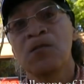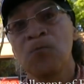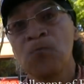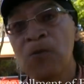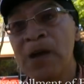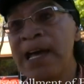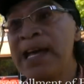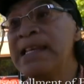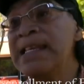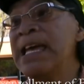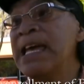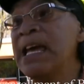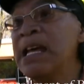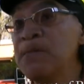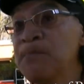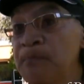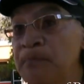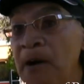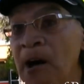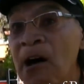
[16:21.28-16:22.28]
went
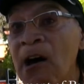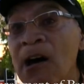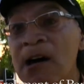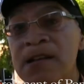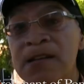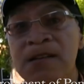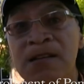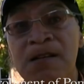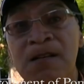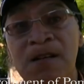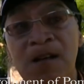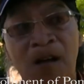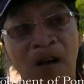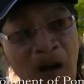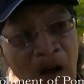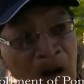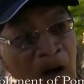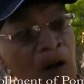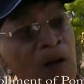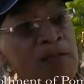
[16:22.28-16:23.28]
and bought
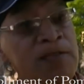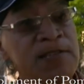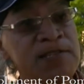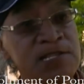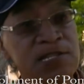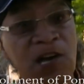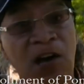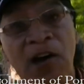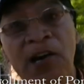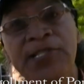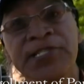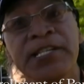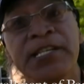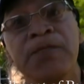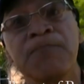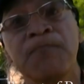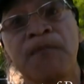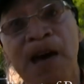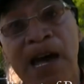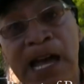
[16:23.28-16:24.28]
all the toxic
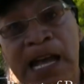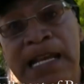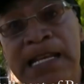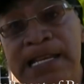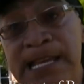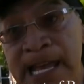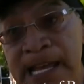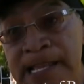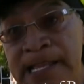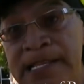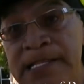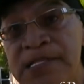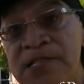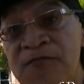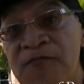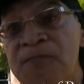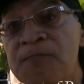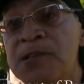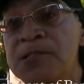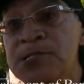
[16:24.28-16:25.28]
mine tailings
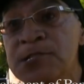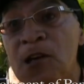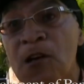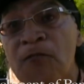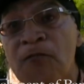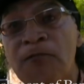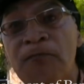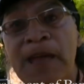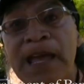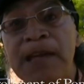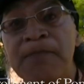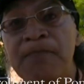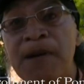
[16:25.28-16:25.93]
from the Sulphur Bank